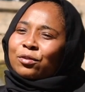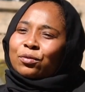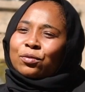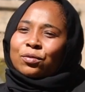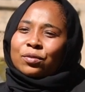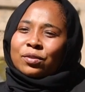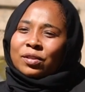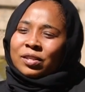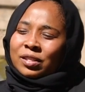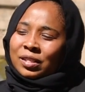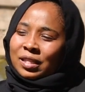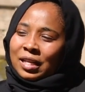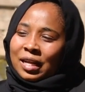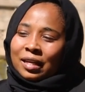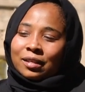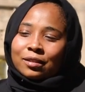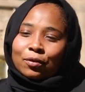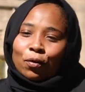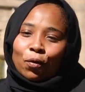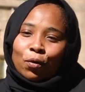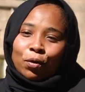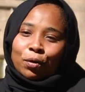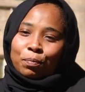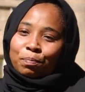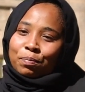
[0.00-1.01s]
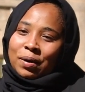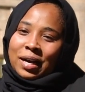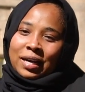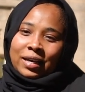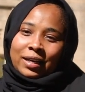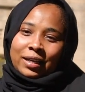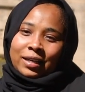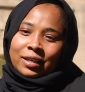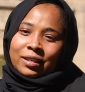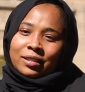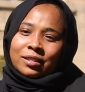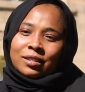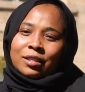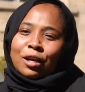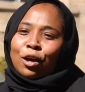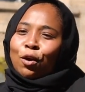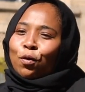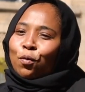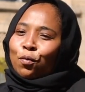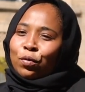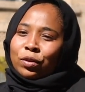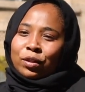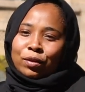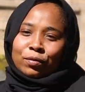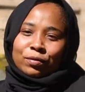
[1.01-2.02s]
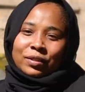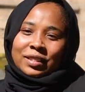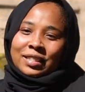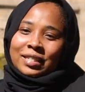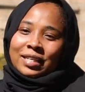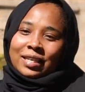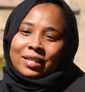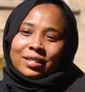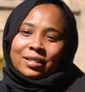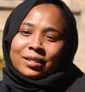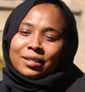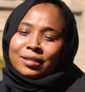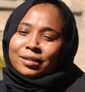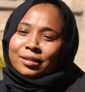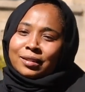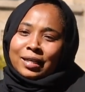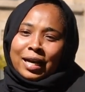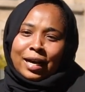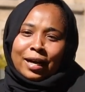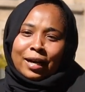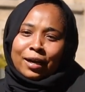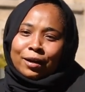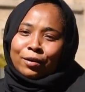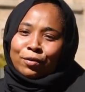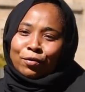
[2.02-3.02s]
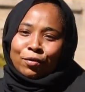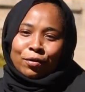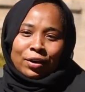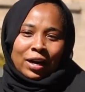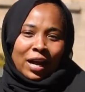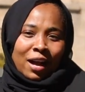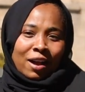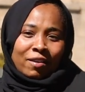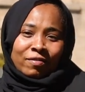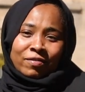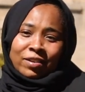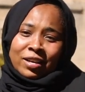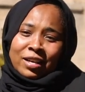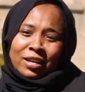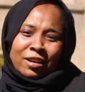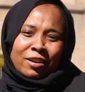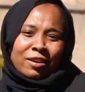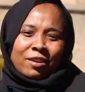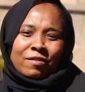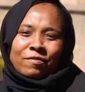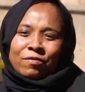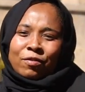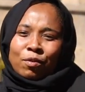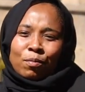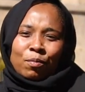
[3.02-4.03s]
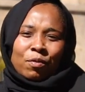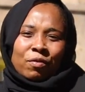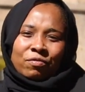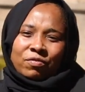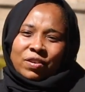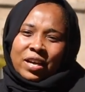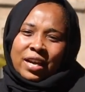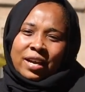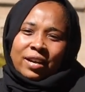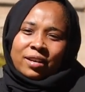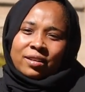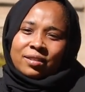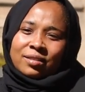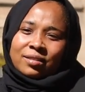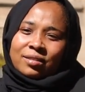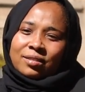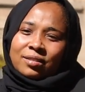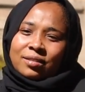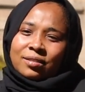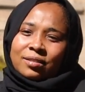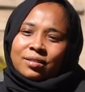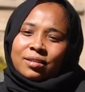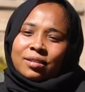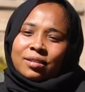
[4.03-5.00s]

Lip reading: do that whole package without getting tired or having any form of aches.